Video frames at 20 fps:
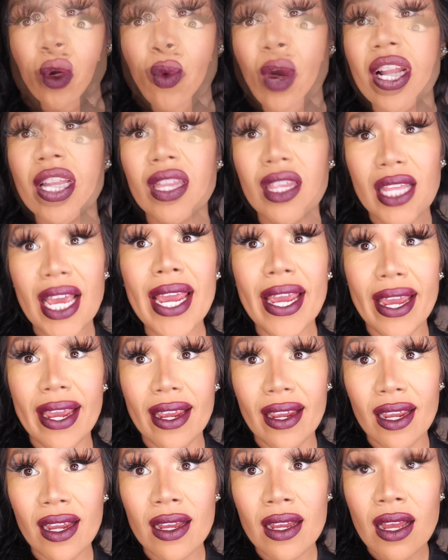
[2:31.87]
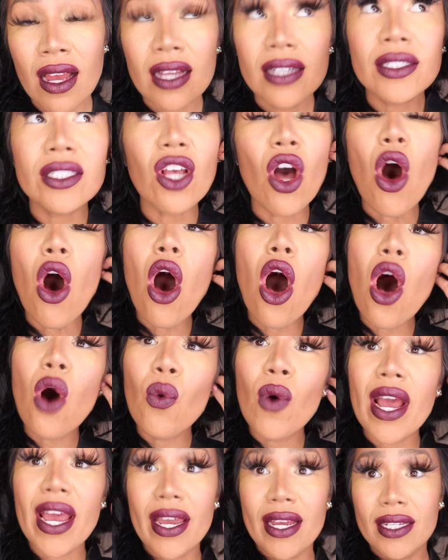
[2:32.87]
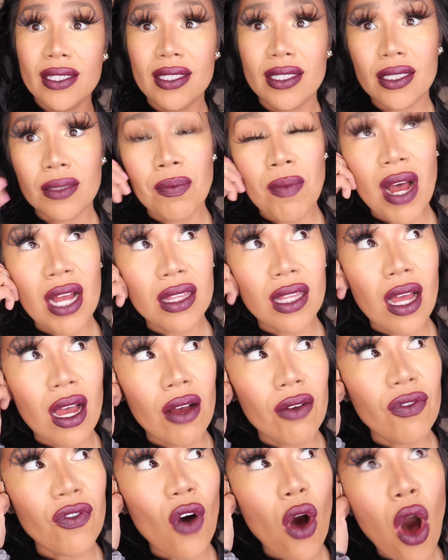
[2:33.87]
Number one thing is always, my love,